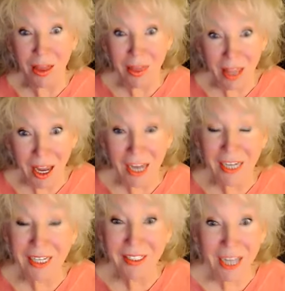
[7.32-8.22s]
the
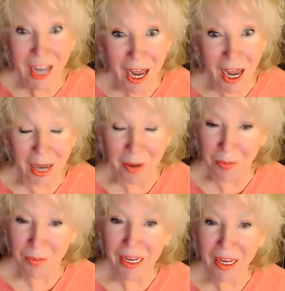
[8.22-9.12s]
time.
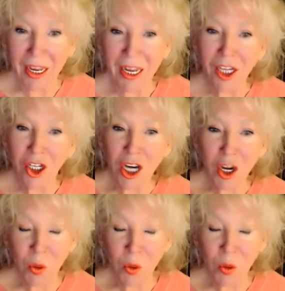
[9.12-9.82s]
You know,